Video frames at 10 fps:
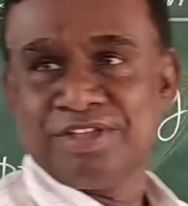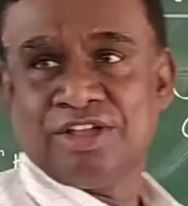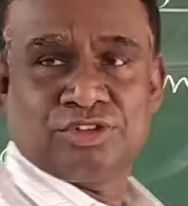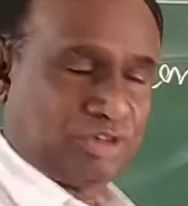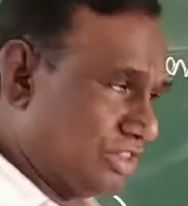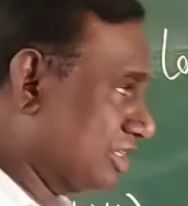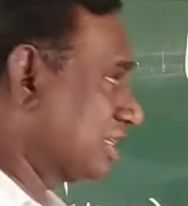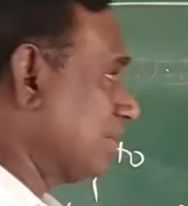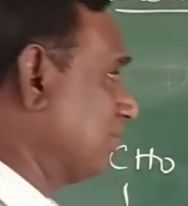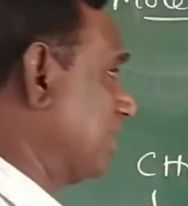So this
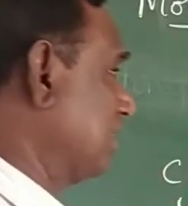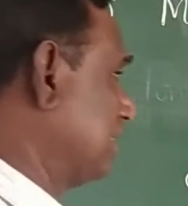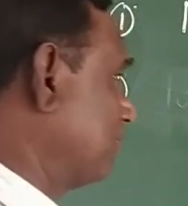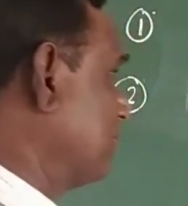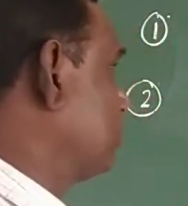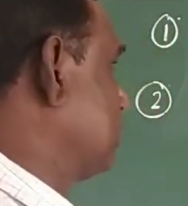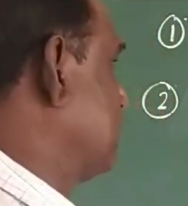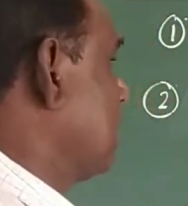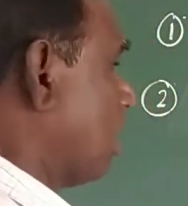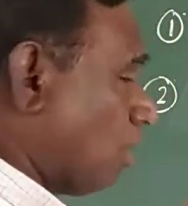can be. That means you
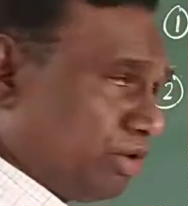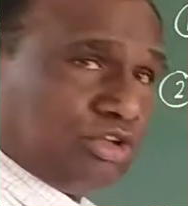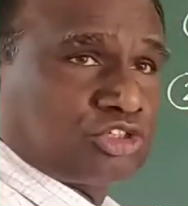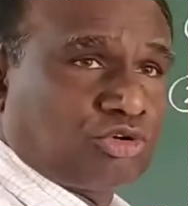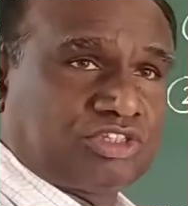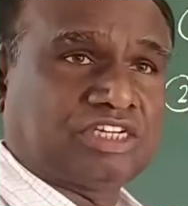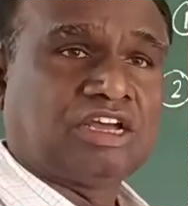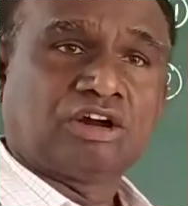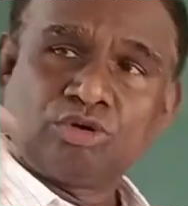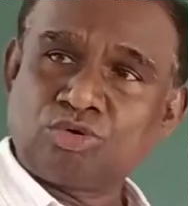see. How do you show
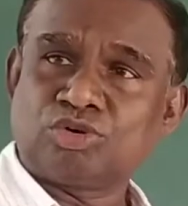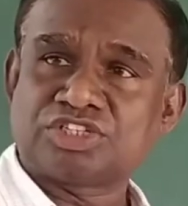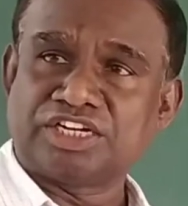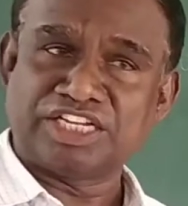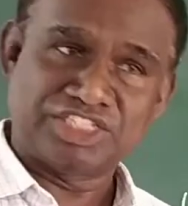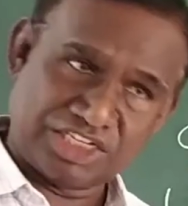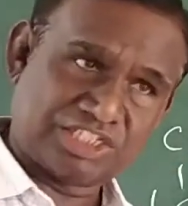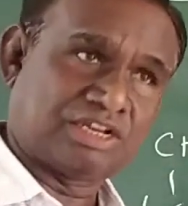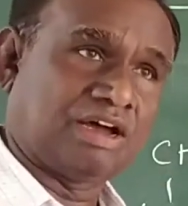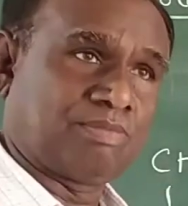that glucose contains
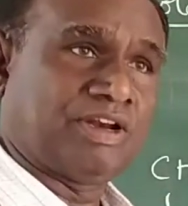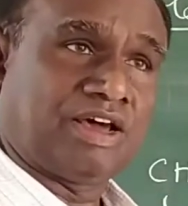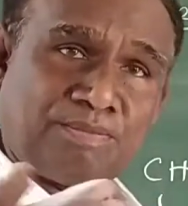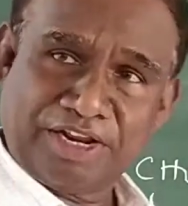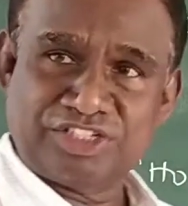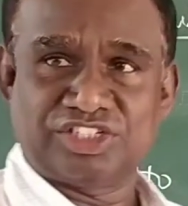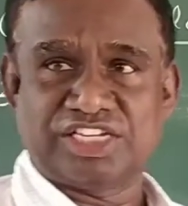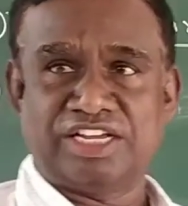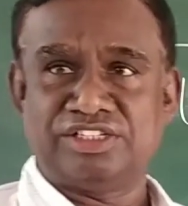6 carbon unbranched chain?